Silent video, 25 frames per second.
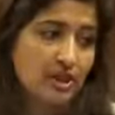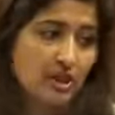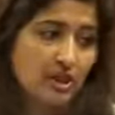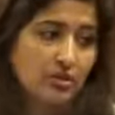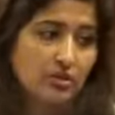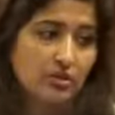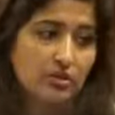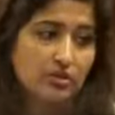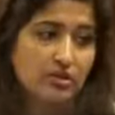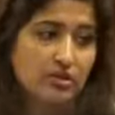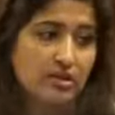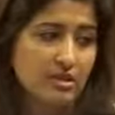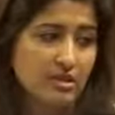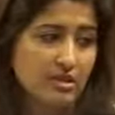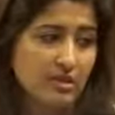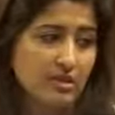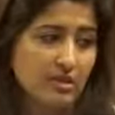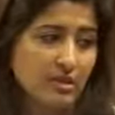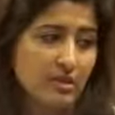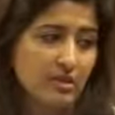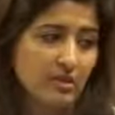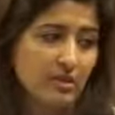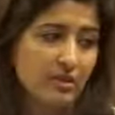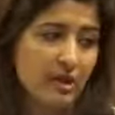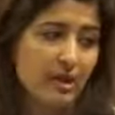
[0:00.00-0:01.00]
aim to
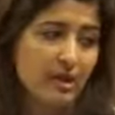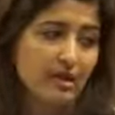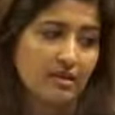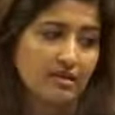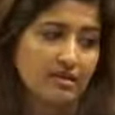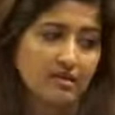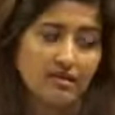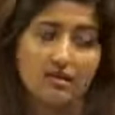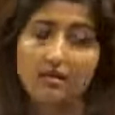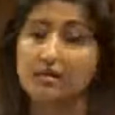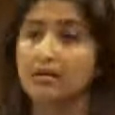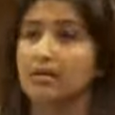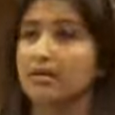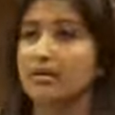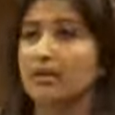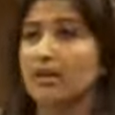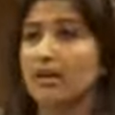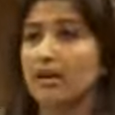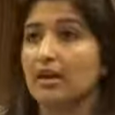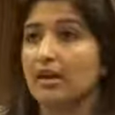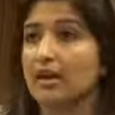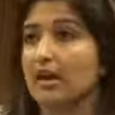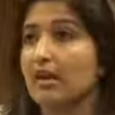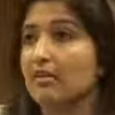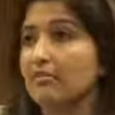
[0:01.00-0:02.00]
displace Palestinians
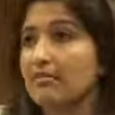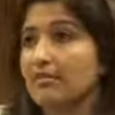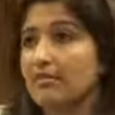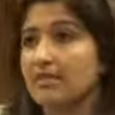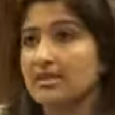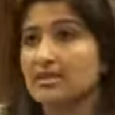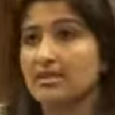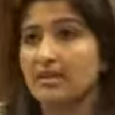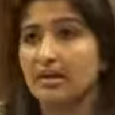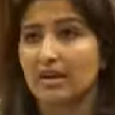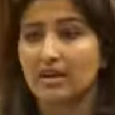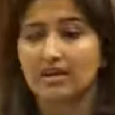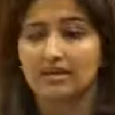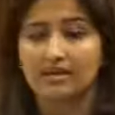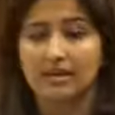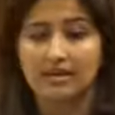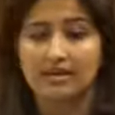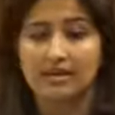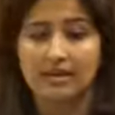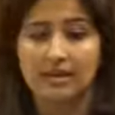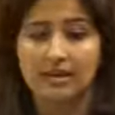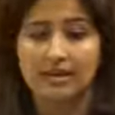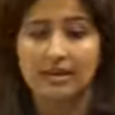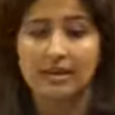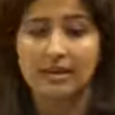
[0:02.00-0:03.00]
and confiscate
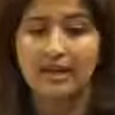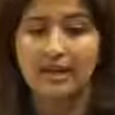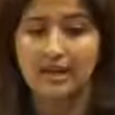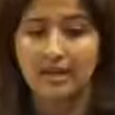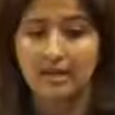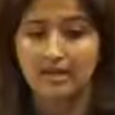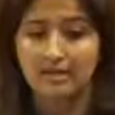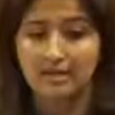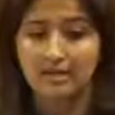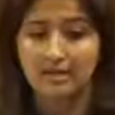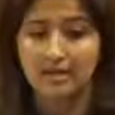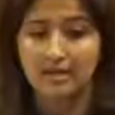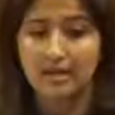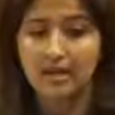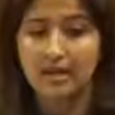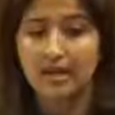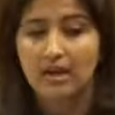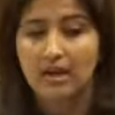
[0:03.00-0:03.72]
their land.